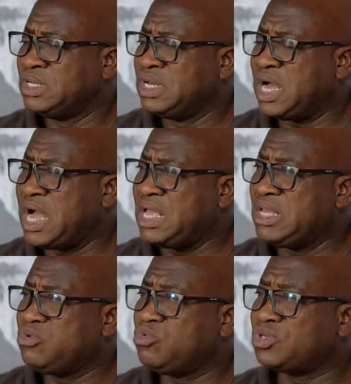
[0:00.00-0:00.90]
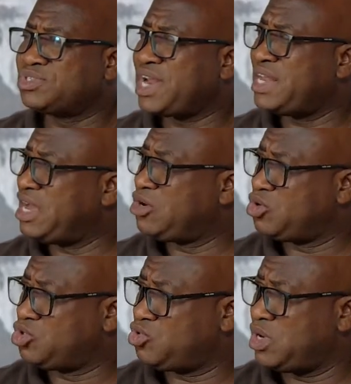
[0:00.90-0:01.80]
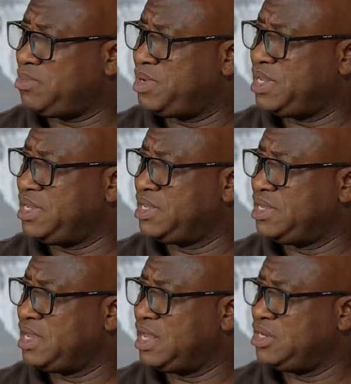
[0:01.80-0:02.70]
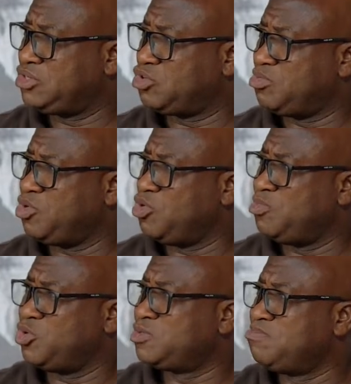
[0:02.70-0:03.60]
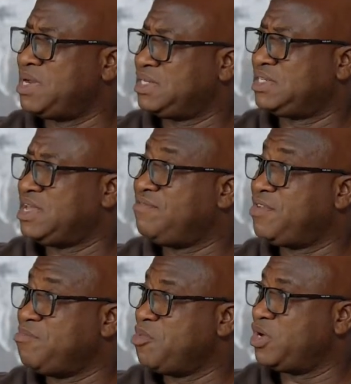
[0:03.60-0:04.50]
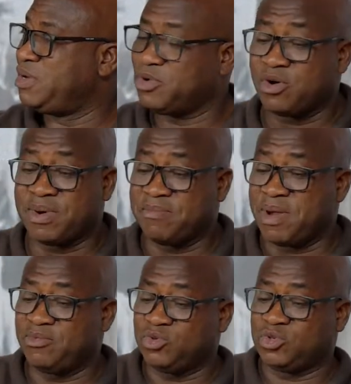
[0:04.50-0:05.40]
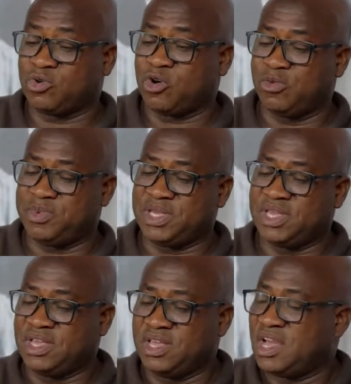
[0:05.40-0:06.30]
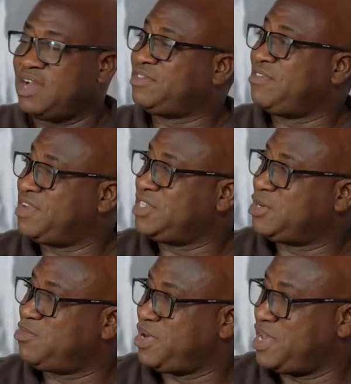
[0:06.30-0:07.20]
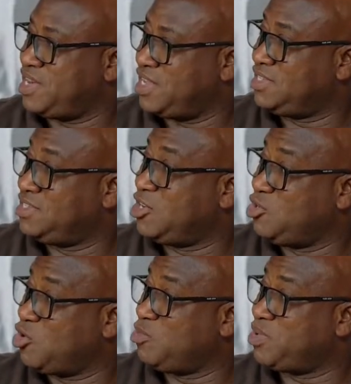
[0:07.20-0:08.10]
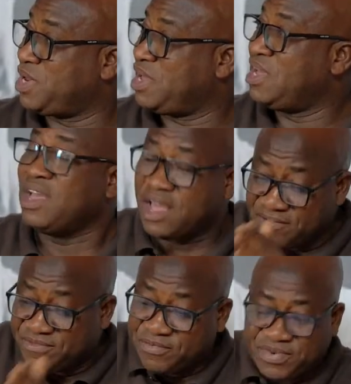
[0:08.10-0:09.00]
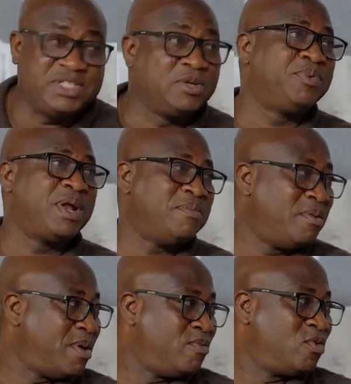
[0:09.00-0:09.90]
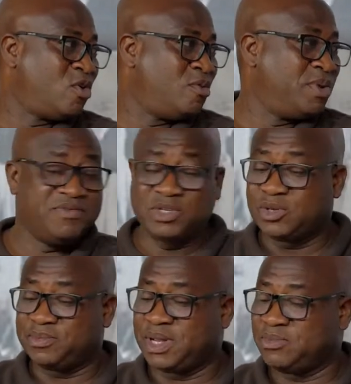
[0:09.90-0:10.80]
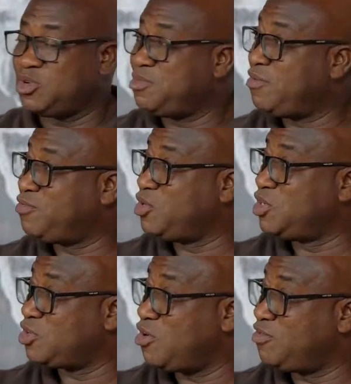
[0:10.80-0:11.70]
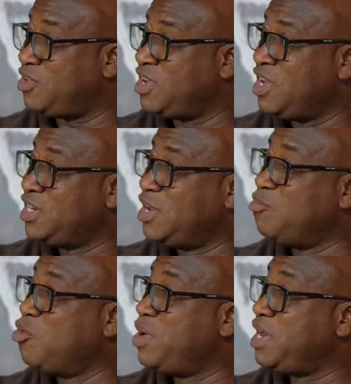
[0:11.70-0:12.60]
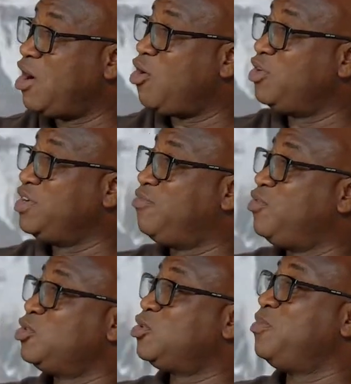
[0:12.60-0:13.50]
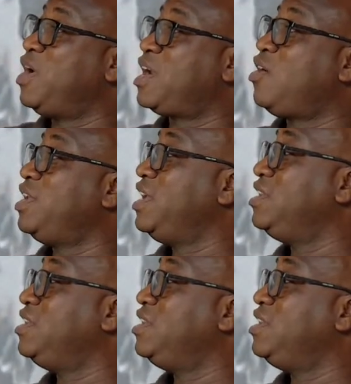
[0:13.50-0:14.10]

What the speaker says: I was crying uncontrollably. And it took me almost months every morning, because my mom used to call me after Fajr prayer, that is the dawn prayer. Every Fajr prayer, my mom would call me. Even sometimes when my phone is off, the moment I on the phone somewhere around 8,